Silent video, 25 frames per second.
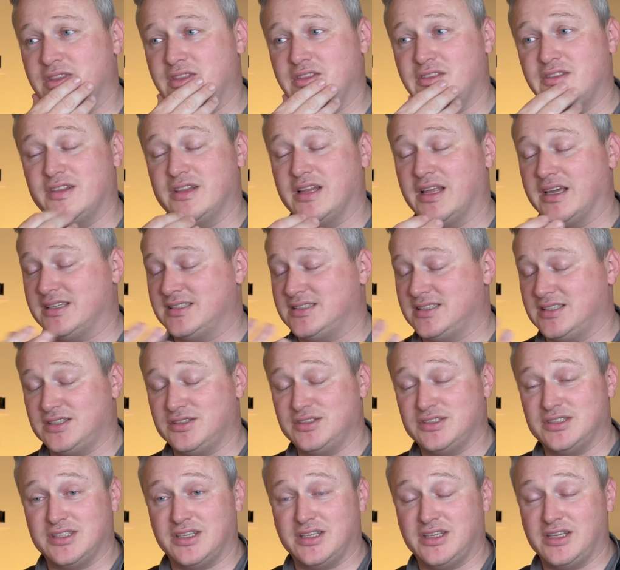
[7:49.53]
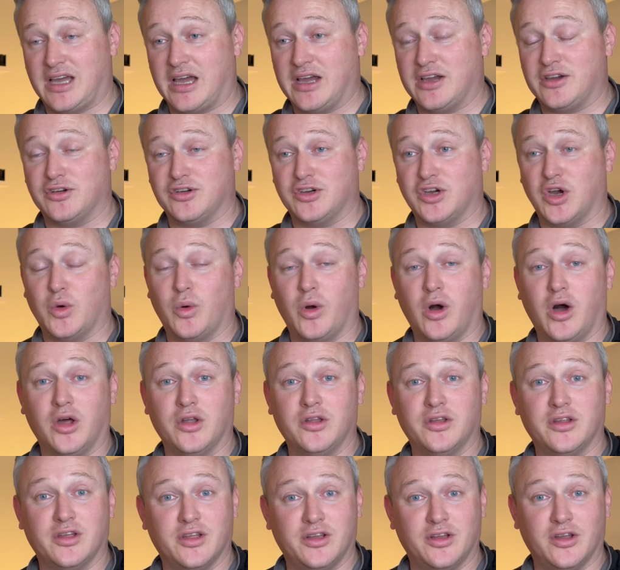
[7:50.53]
like I said, I could go
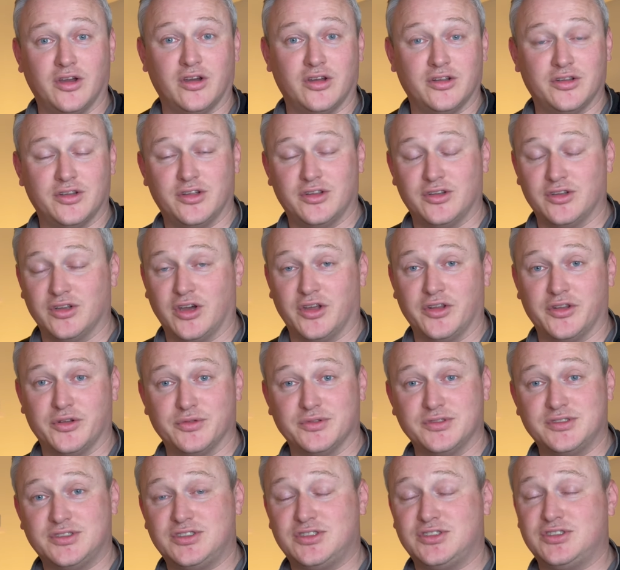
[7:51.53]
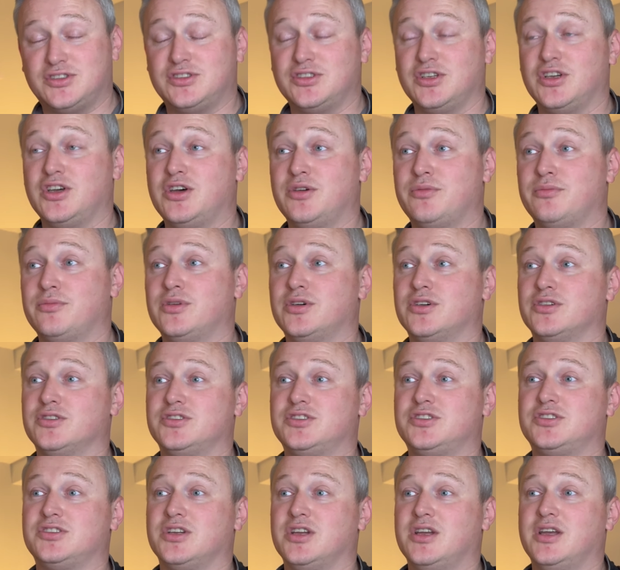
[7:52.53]
on and on and on. There was so
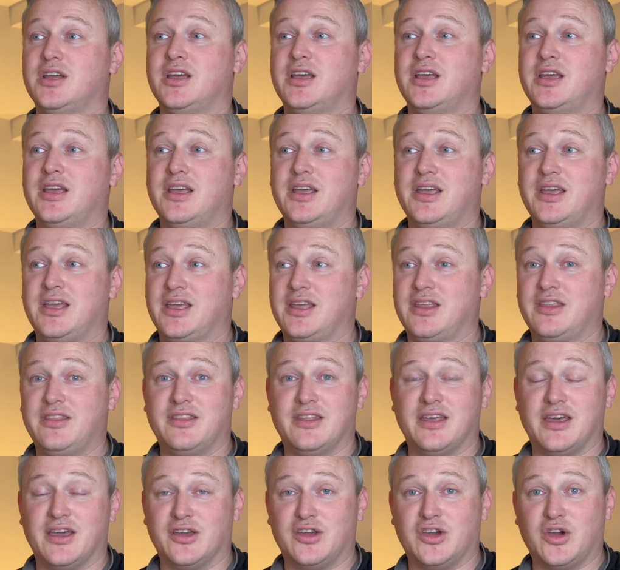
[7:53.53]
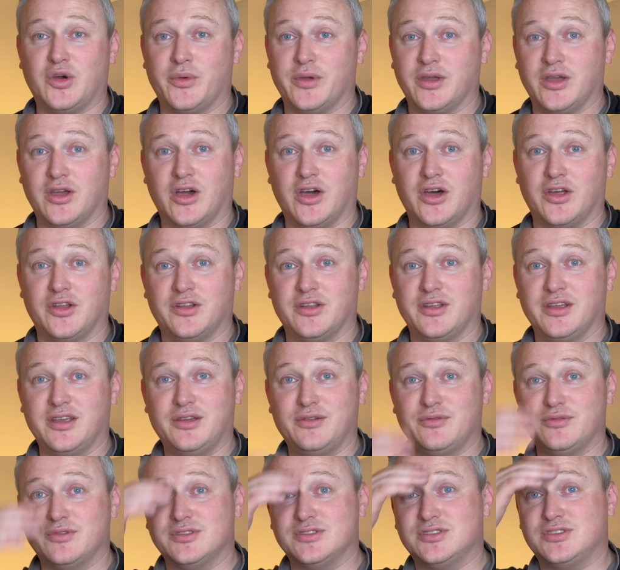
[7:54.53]
much in there going on.
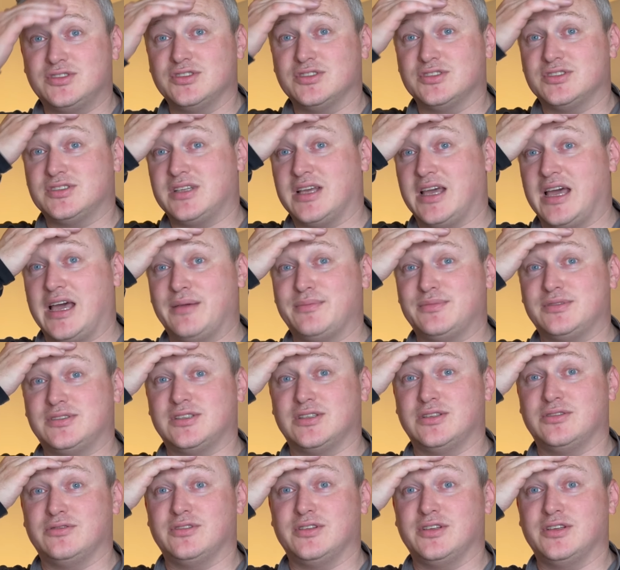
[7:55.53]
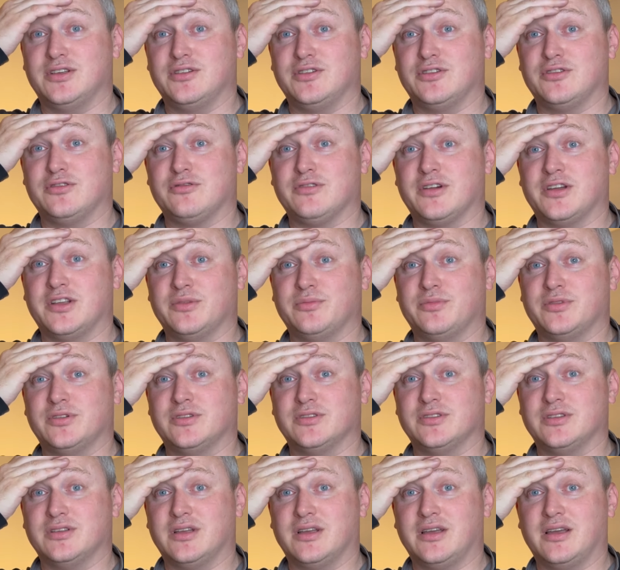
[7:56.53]
It was just absolutely
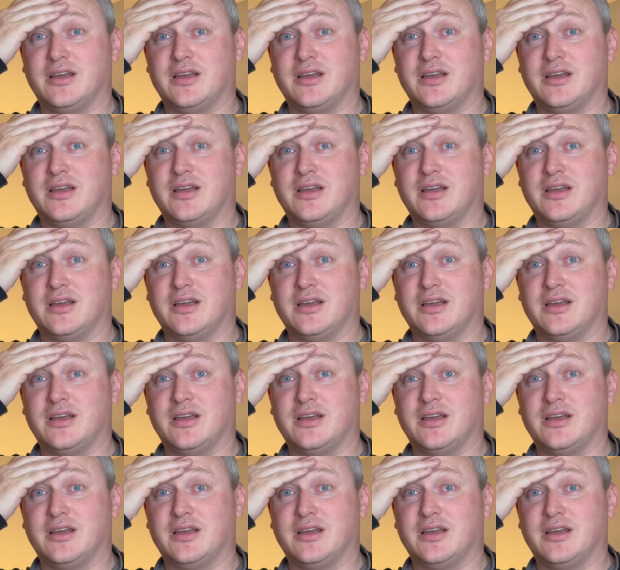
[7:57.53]
incredible,